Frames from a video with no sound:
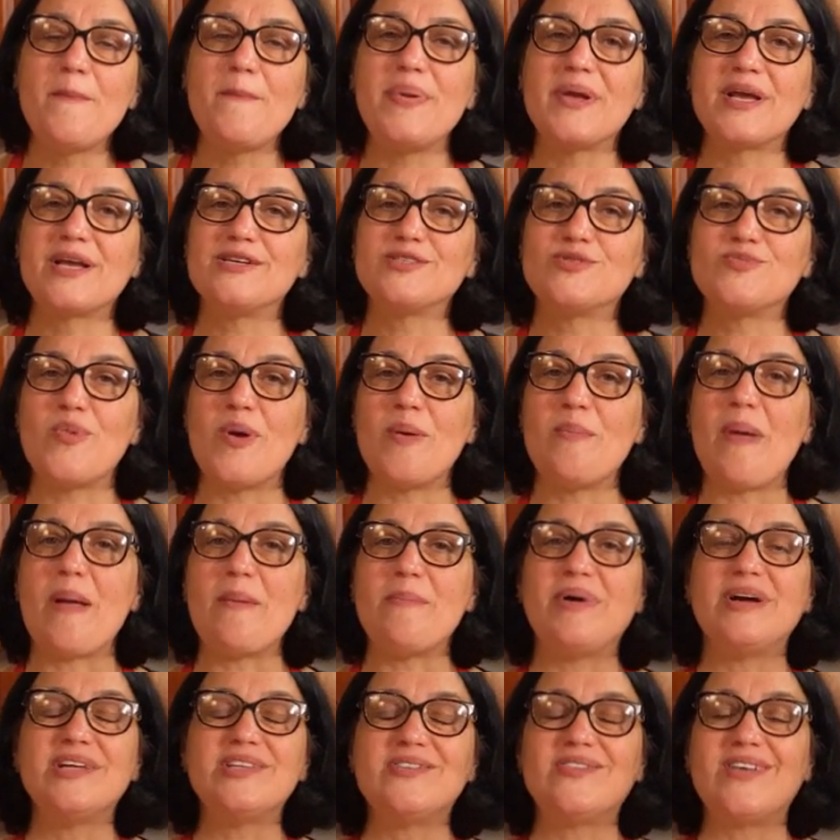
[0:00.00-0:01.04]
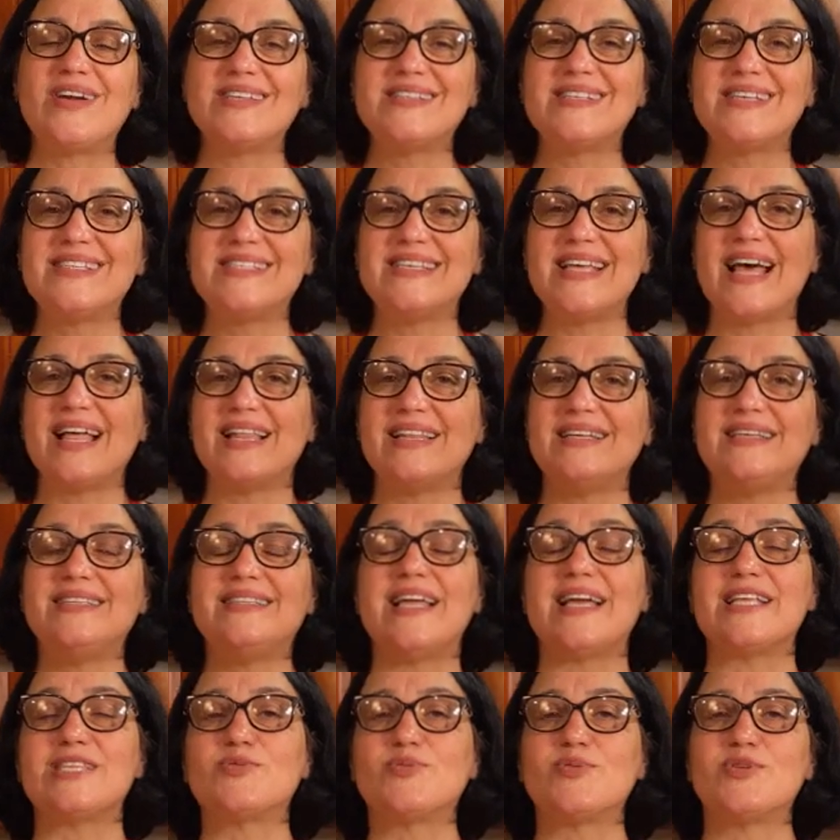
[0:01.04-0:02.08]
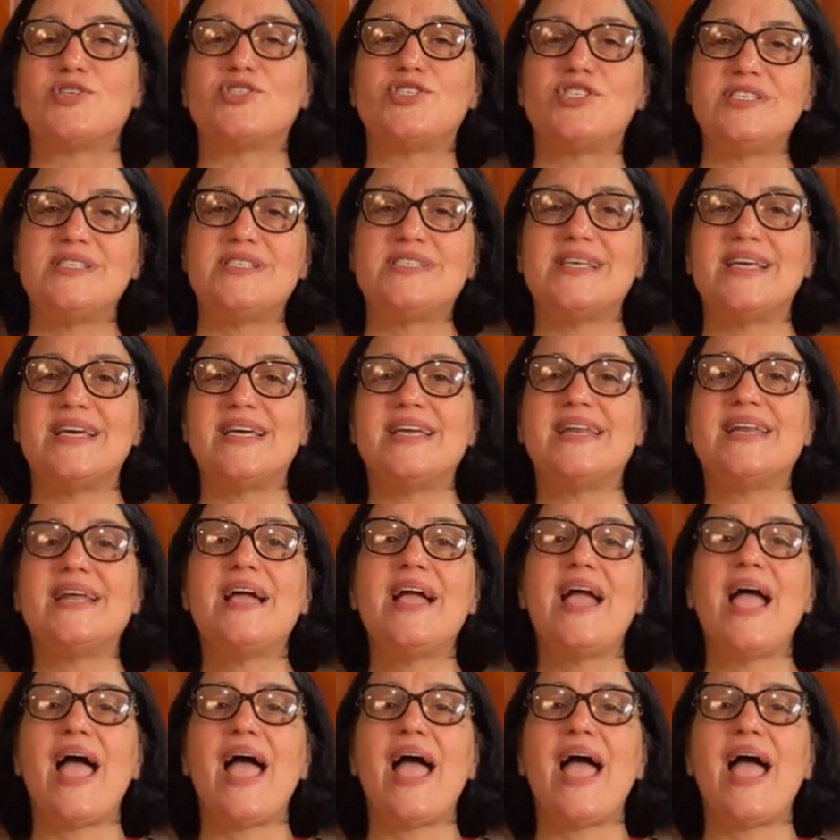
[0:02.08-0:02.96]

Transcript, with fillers: because when my mother had the deli, that's what she did.